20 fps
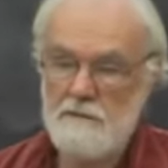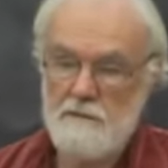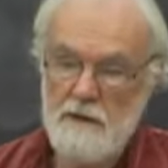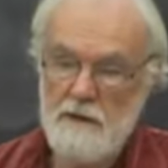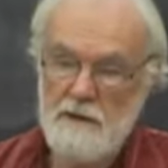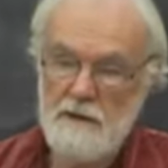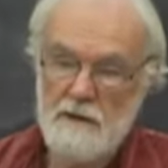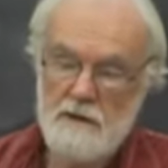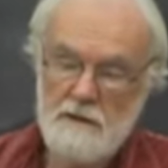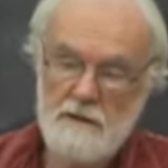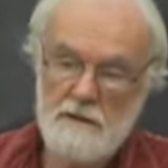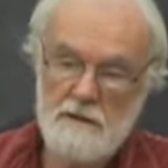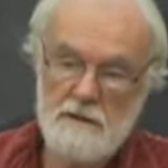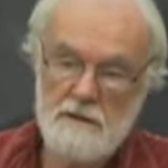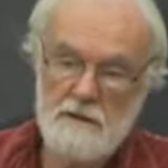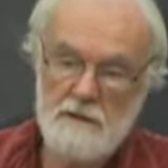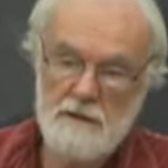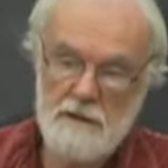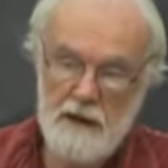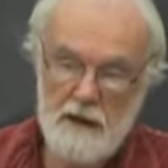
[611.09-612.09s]
of meeting
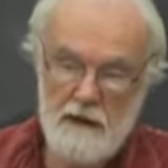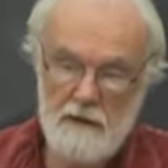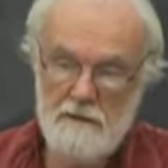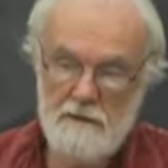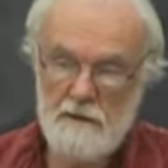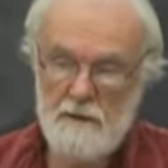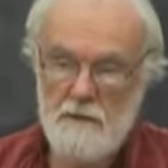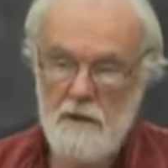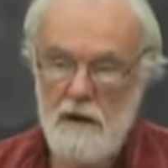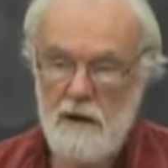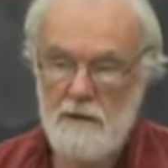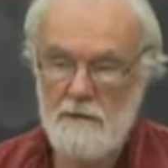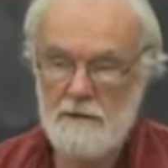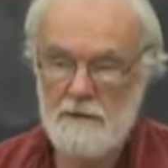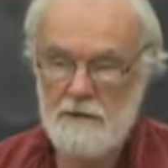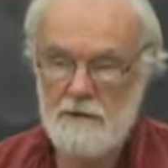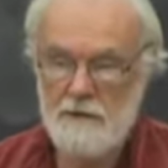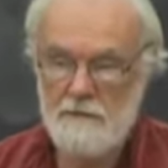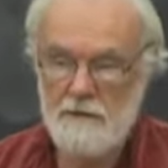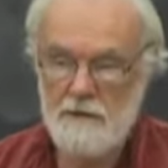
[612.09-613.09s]
certain scale
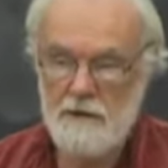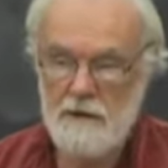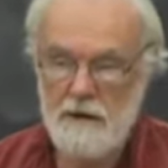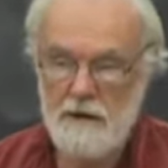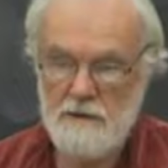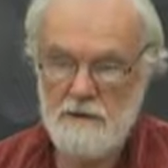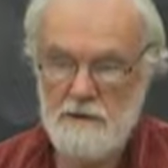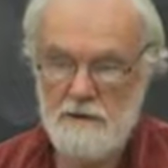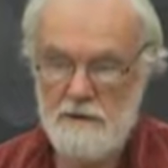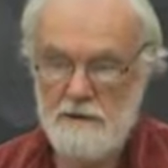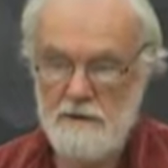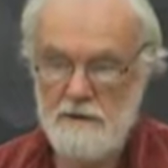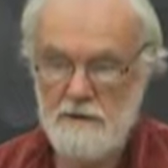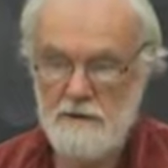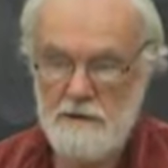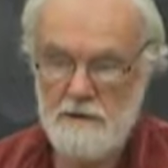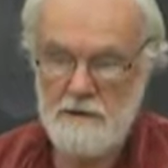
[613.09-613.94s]
requirements in production